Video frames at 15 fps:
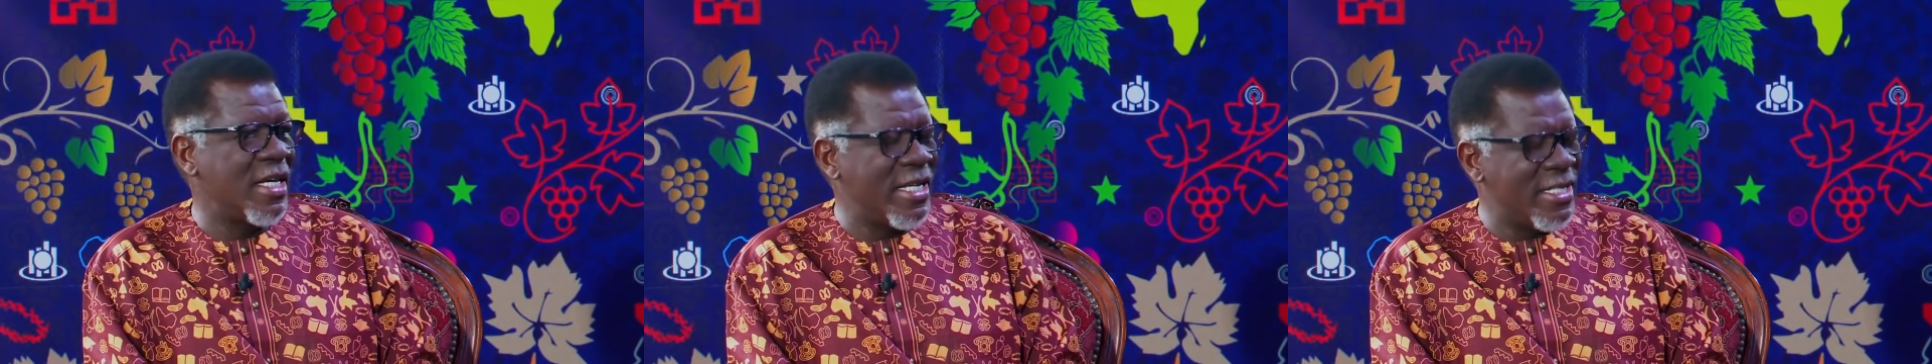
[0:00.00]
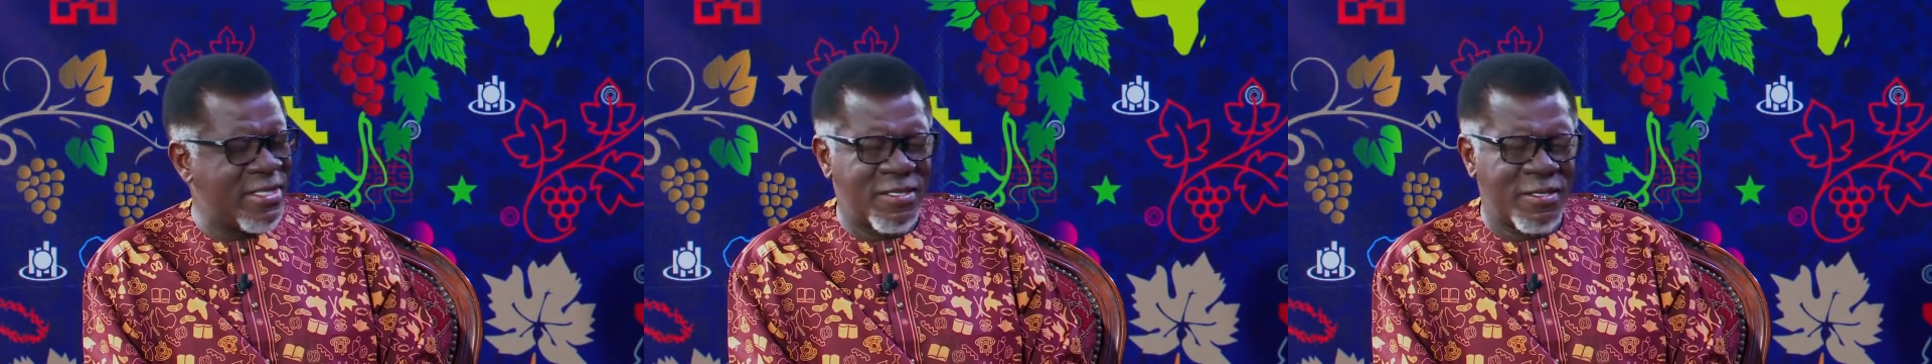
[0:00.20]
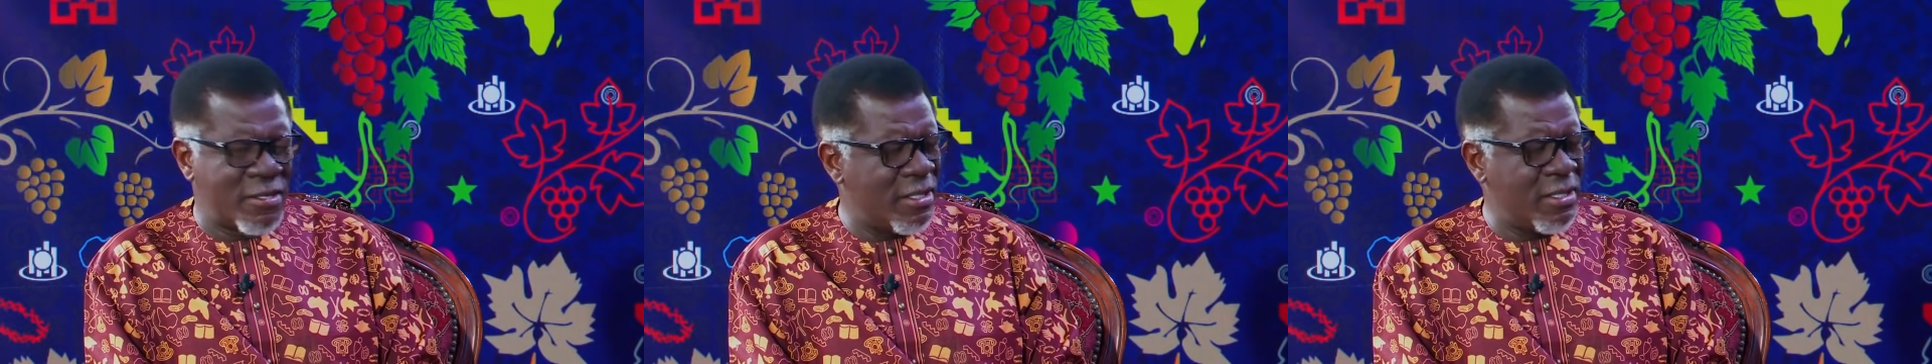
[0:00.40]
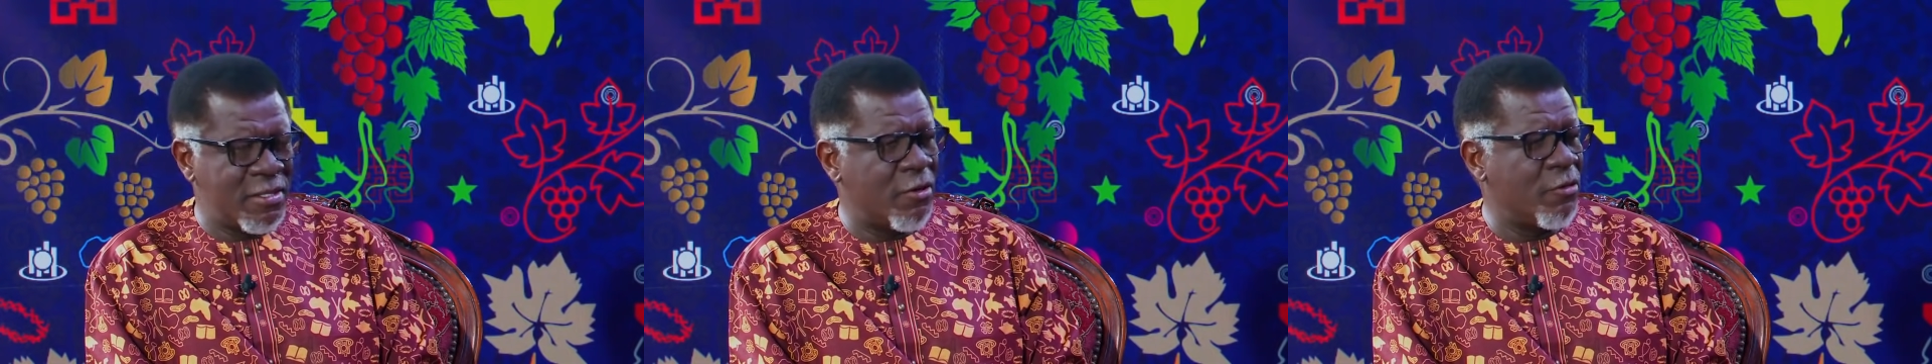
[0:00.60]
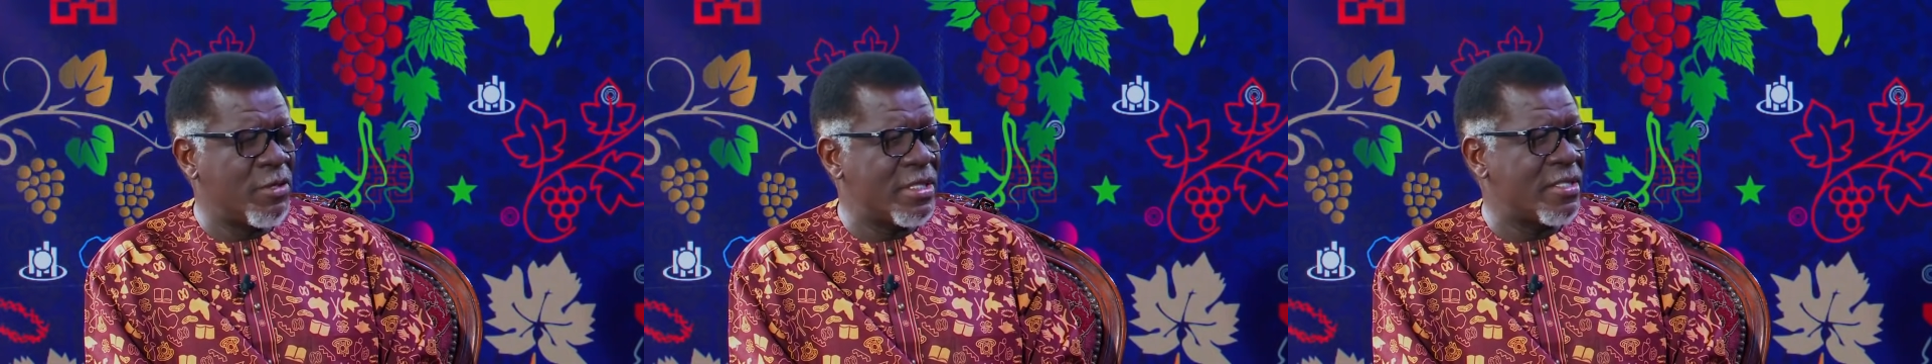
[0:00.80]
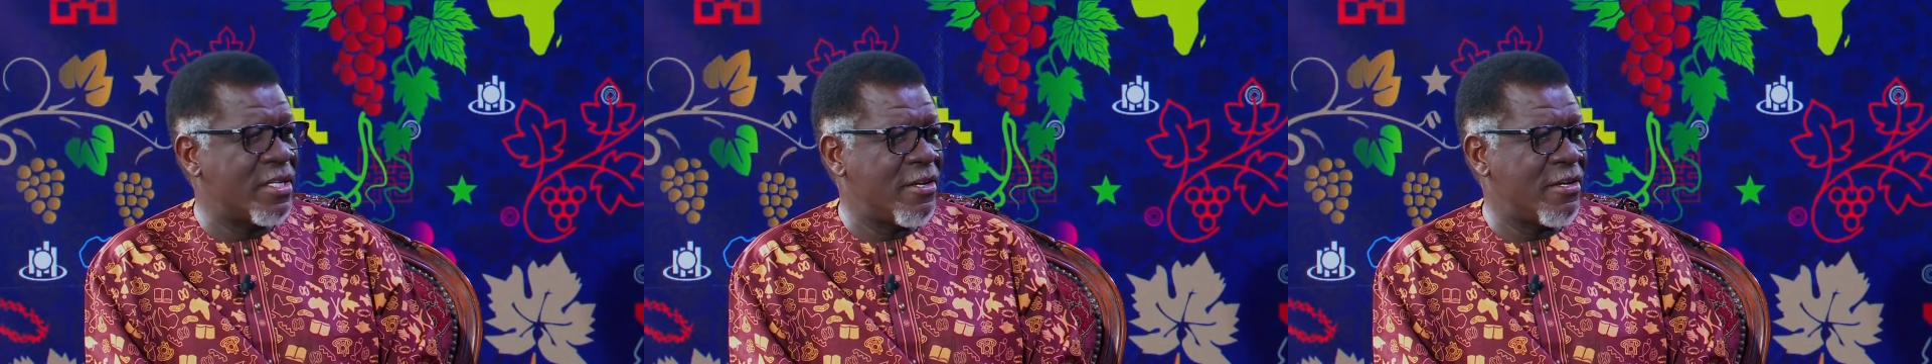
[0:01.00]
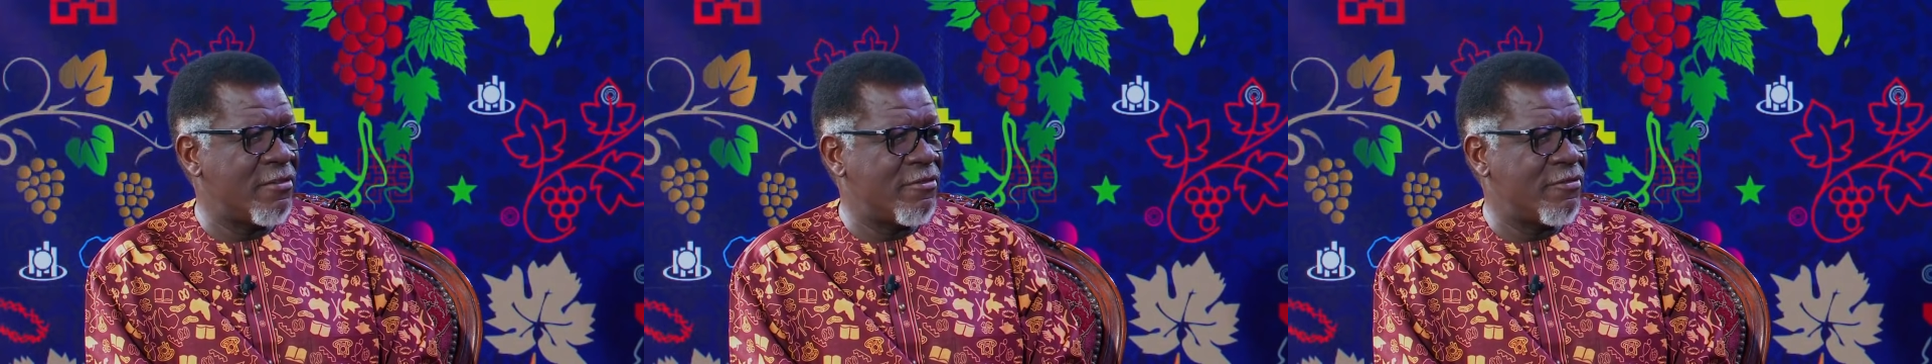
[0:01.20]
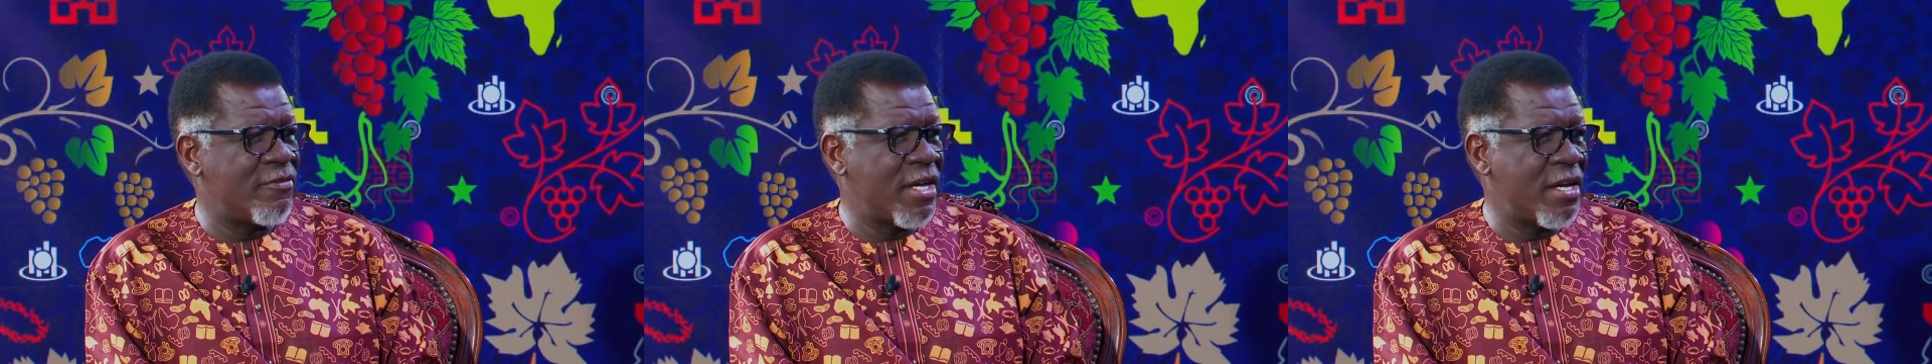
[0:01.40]
it's always a
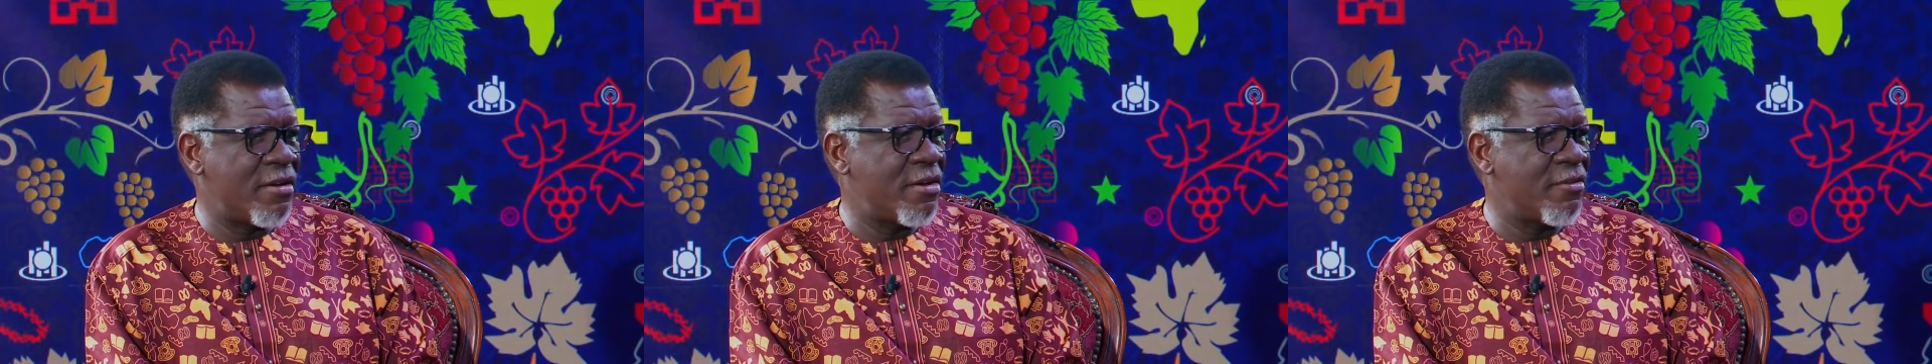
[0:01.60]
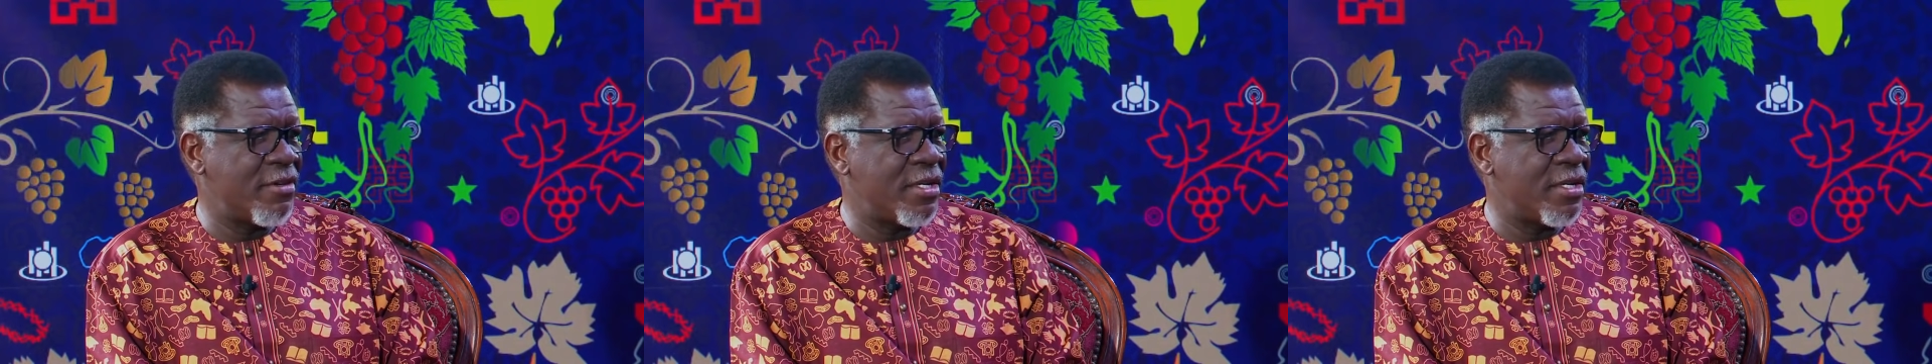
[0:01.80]
very,